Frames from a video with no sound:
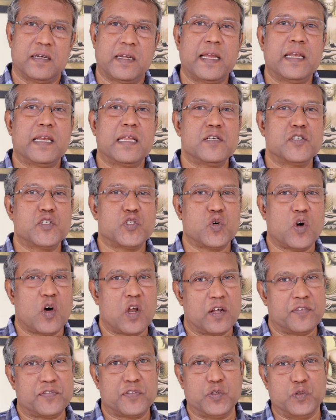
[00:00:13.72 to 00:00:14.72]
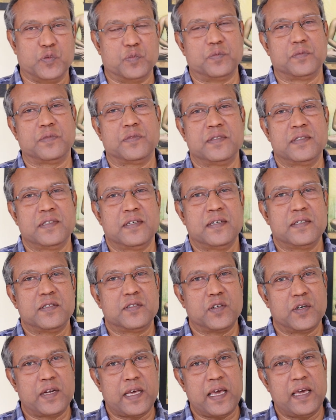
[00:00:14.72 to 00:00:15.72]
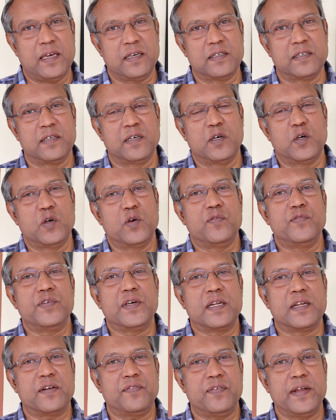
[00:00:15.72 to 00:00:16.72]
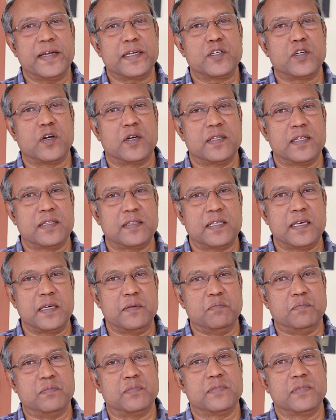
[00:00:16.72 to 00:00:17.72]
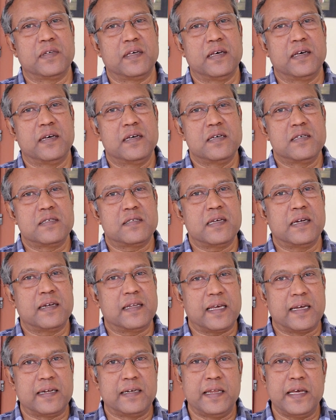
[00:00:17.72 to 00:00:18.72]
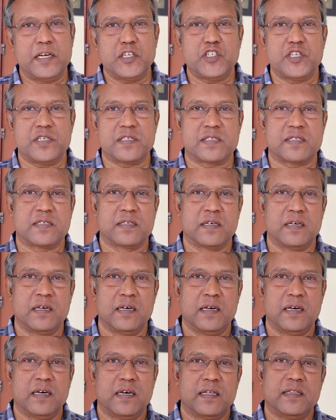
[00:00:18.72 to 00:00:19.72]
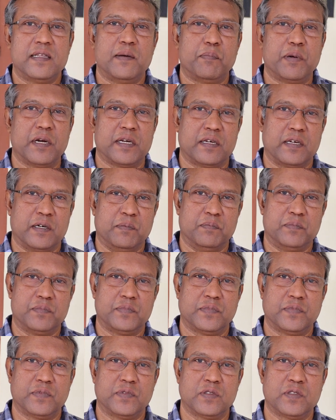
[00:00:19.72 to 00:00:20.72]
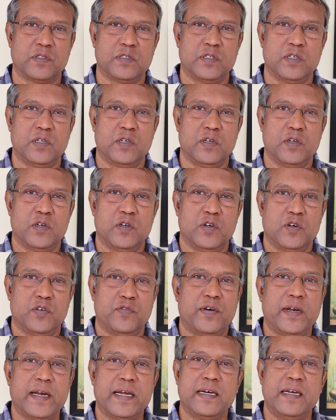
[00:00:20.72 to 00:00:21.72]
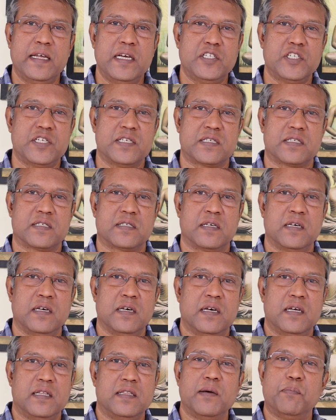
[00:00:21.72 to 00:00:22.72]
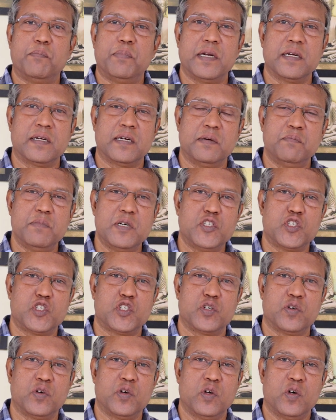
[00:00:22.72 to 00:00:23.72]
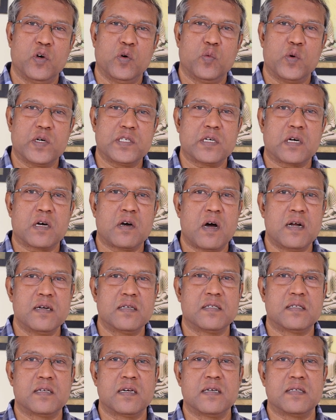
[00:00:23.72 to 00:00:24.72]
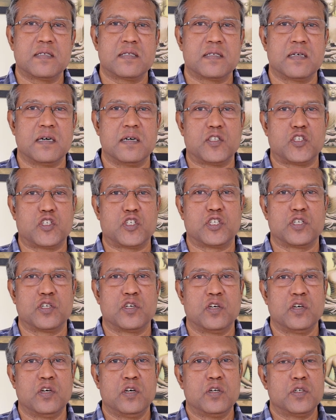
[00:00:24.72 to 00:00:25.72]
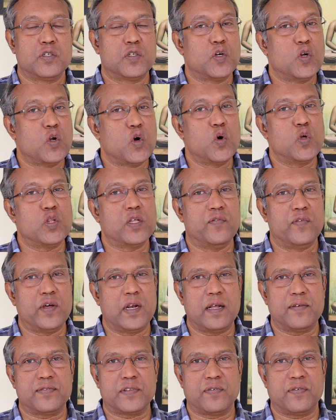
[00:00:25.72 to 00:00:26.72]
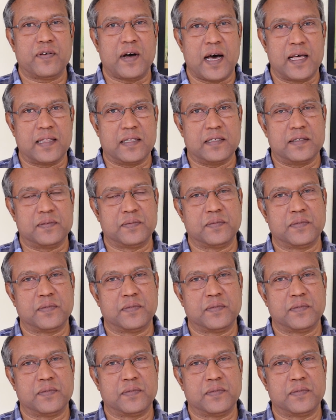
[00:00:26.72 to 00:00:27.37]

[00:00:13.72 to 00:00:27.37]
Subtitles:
Greetings to all of you. Today, we reflect on the theme, St. Ignatius, the Pilgrim. For Ignatius, the pilgrimage was a constant search to know the will of the Father.